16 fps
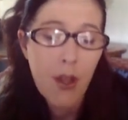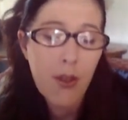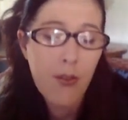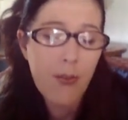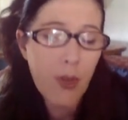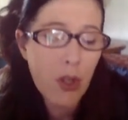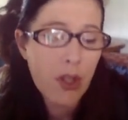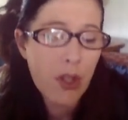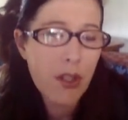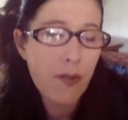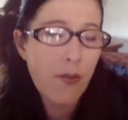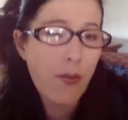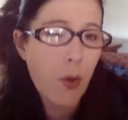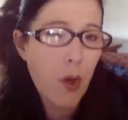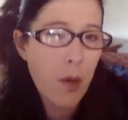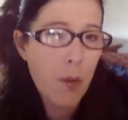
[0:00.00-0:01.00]
first and
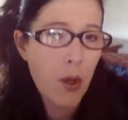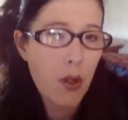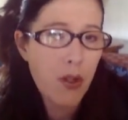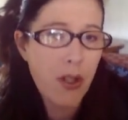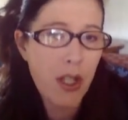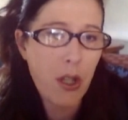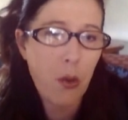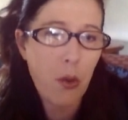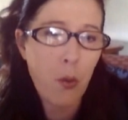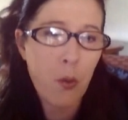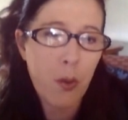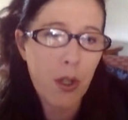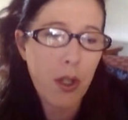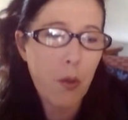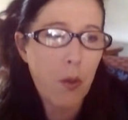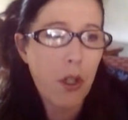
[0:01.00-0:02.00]
foremost that you
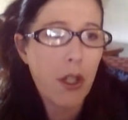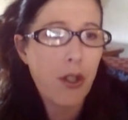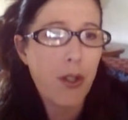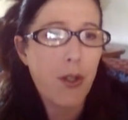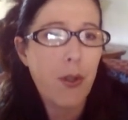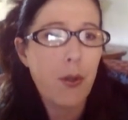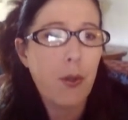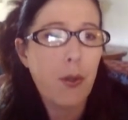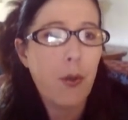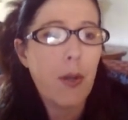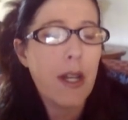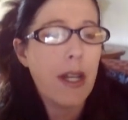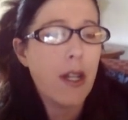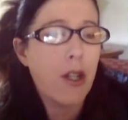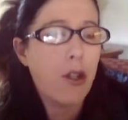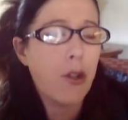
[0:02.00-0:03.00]
really want to do
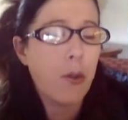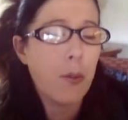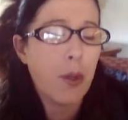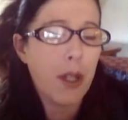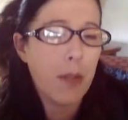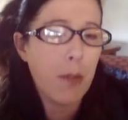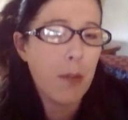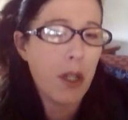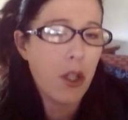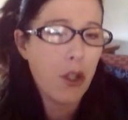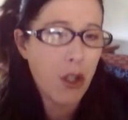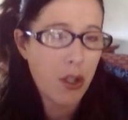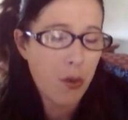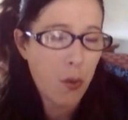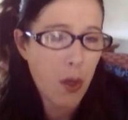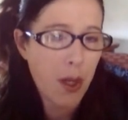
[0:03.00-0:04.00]
is you pretty much
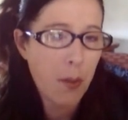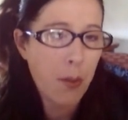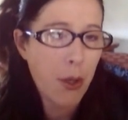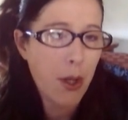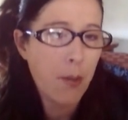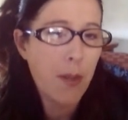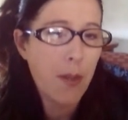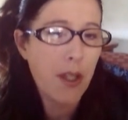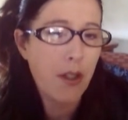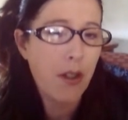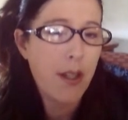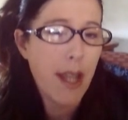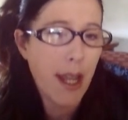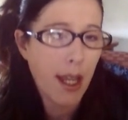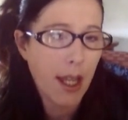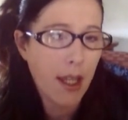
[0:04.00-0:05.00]
just want to put them in their
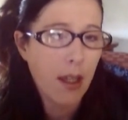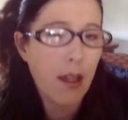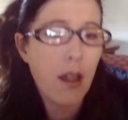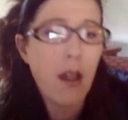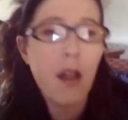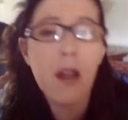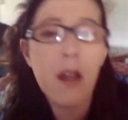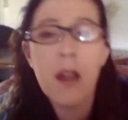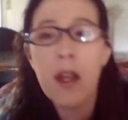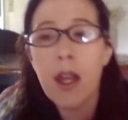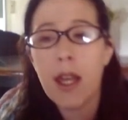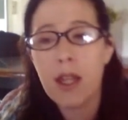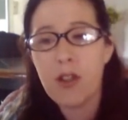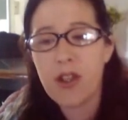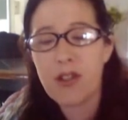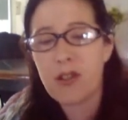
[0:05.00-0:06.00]
tank
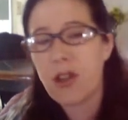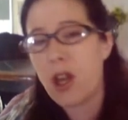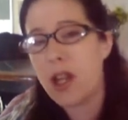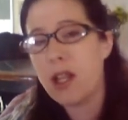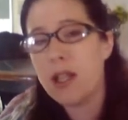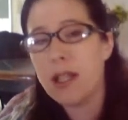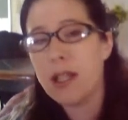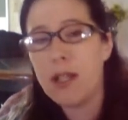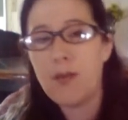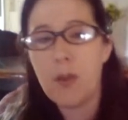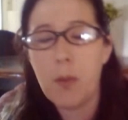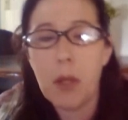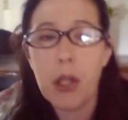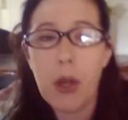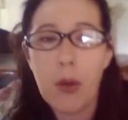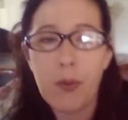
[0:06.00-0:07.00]
and just kind of leave them
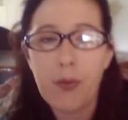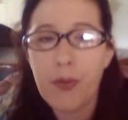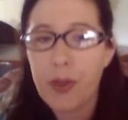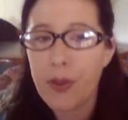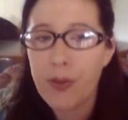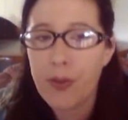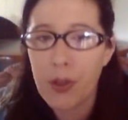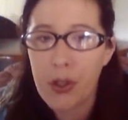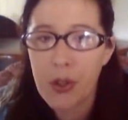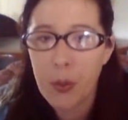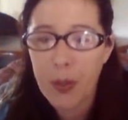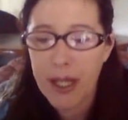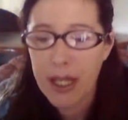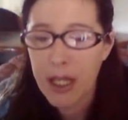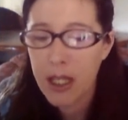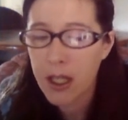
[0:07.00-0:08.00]
alone for the first
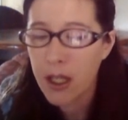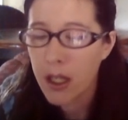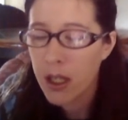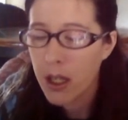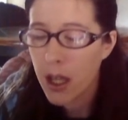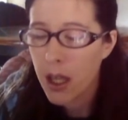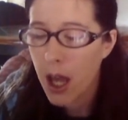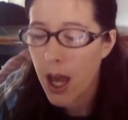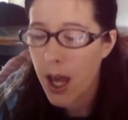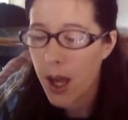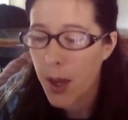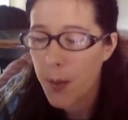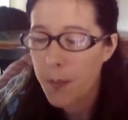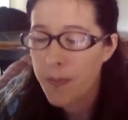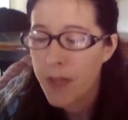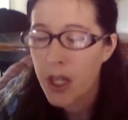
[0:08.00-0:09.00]
week.
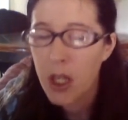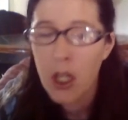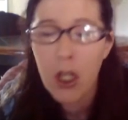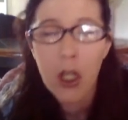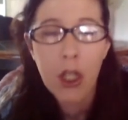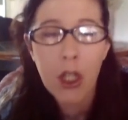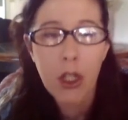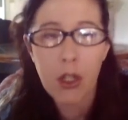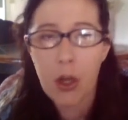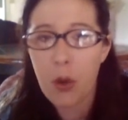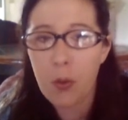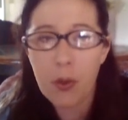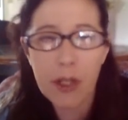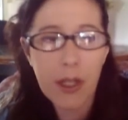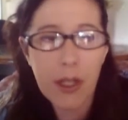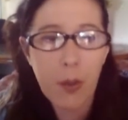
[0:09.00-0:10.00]
You don't
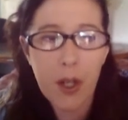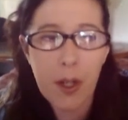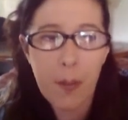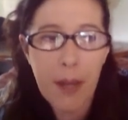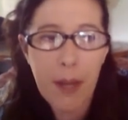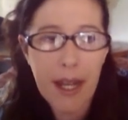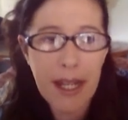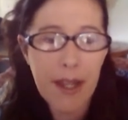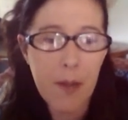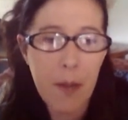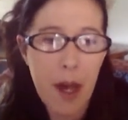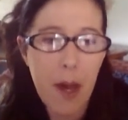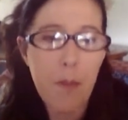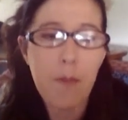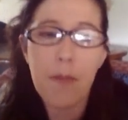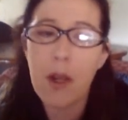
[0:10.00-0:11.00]
really want to pick them
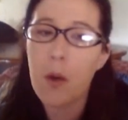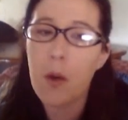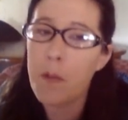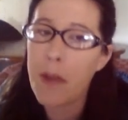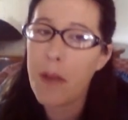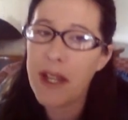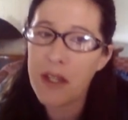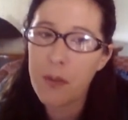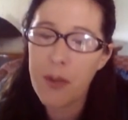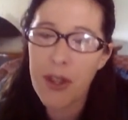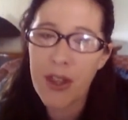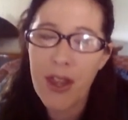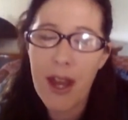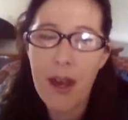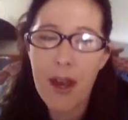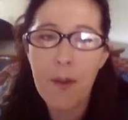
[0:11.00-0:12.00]
up, mess with
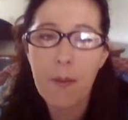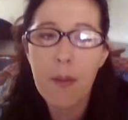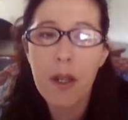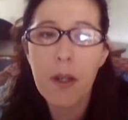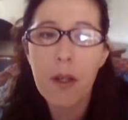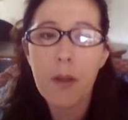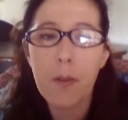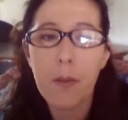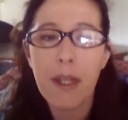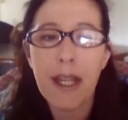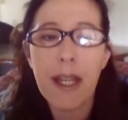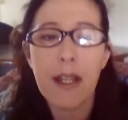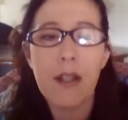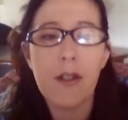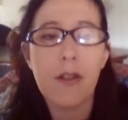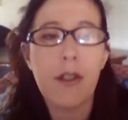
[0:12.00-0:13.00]
them,
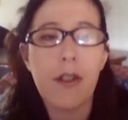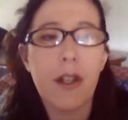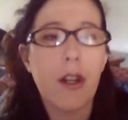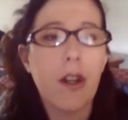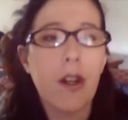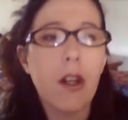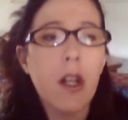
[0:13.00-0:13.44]
because they're